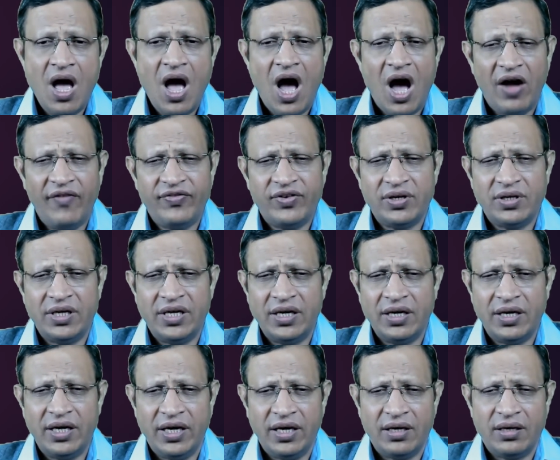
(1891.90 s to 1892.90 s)
After
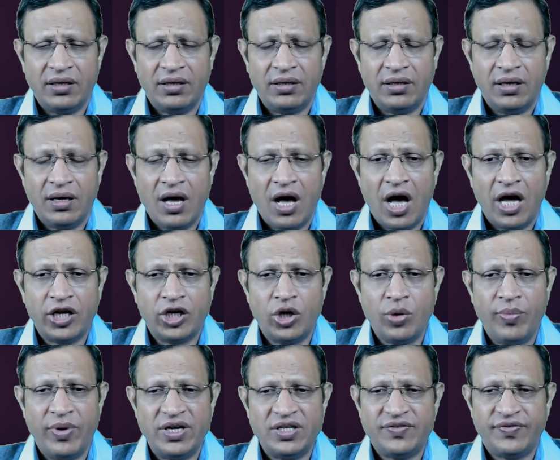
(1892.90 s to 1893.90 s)
hearing
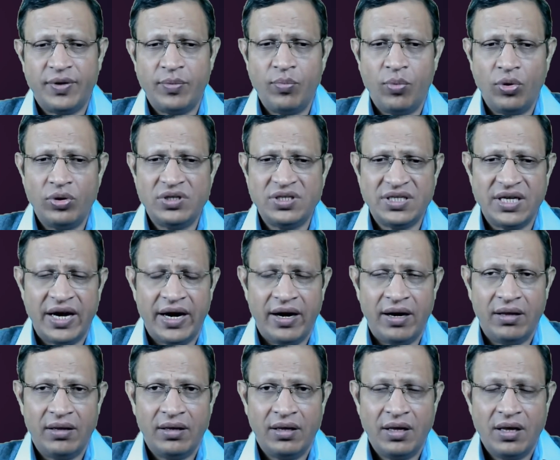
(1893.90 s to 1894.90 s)
arguments from both sides,
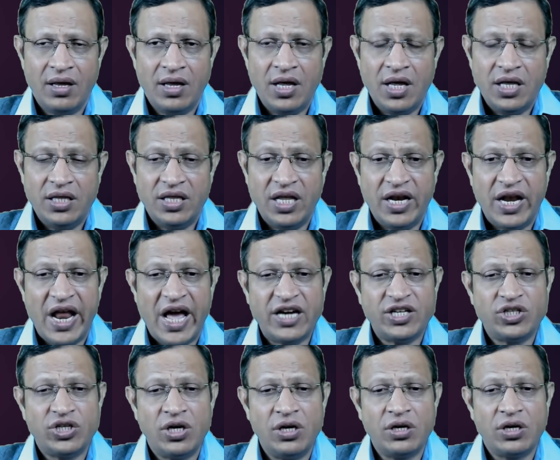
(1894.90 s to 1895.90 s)
the
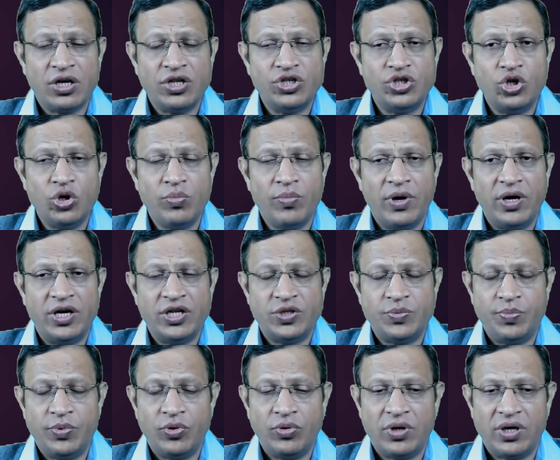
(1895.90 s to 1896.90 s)
National Consumer
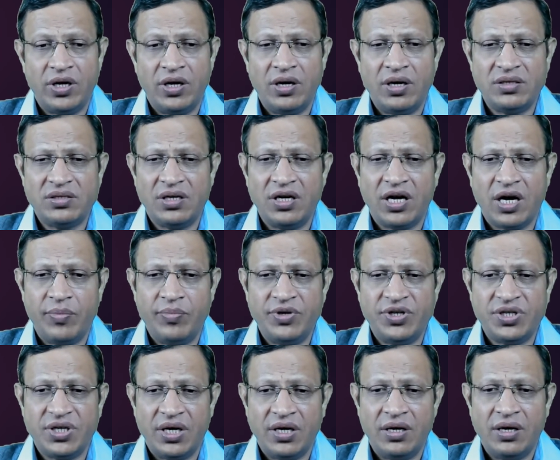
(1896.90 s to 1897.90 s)
Dispute Redressal
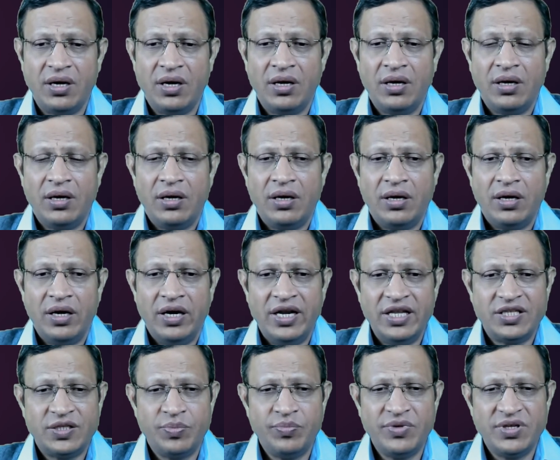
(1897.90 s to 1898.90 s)
Commission
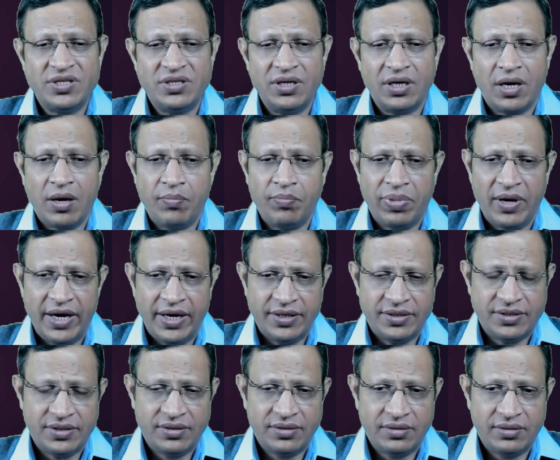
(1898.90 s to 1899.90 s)
dismissed the
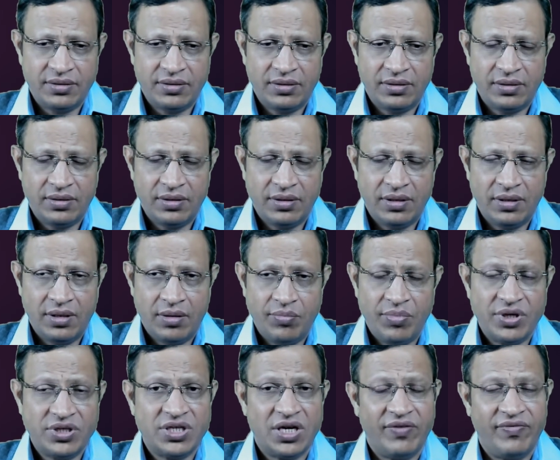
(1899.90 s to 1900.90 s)
complaint.
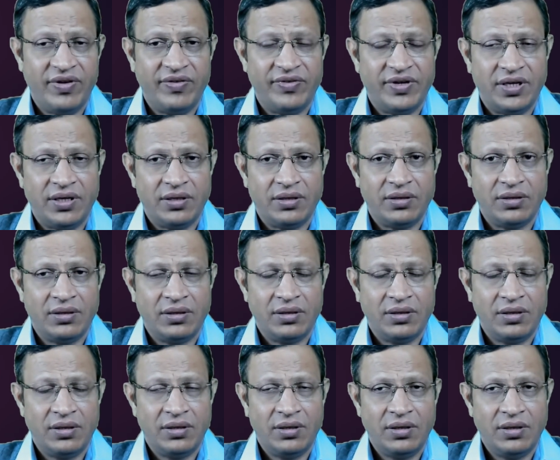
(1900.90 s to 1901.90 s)
But however,
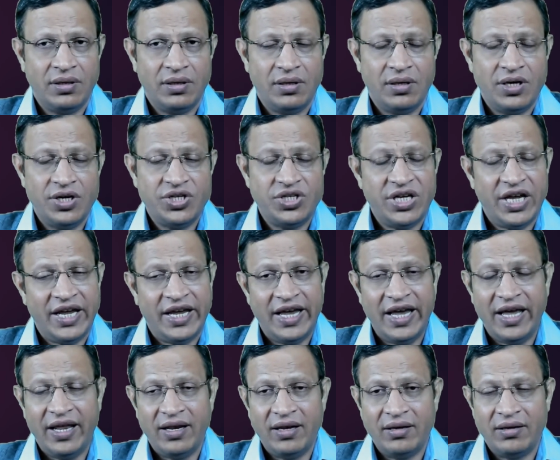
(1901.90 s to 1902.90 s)
she
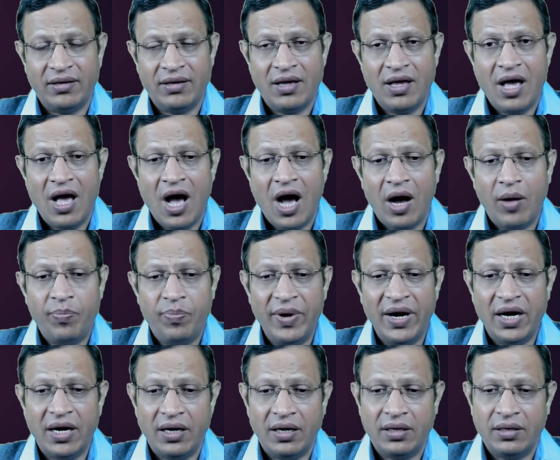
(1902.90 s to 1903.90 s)
again
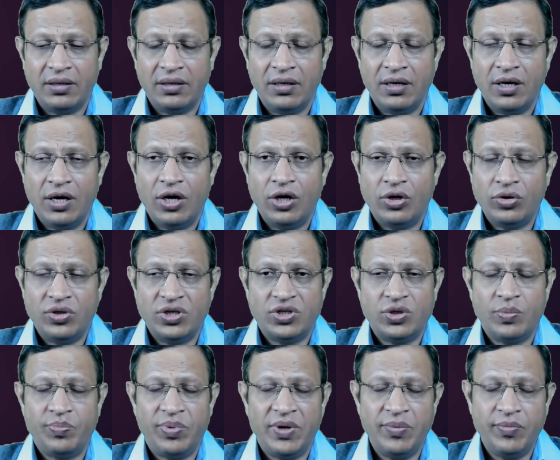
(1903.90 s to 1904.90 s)
appealed to the
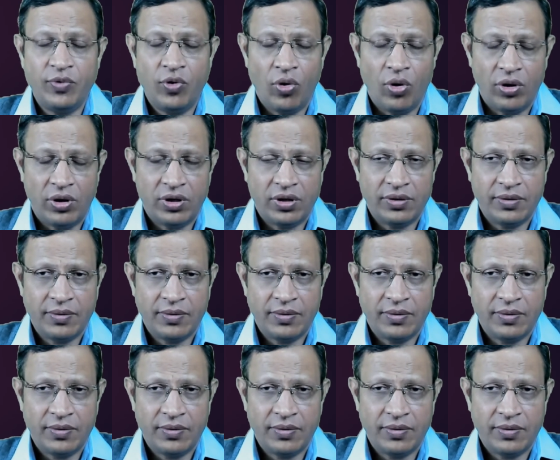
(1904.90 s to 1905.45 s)
Supreme Court.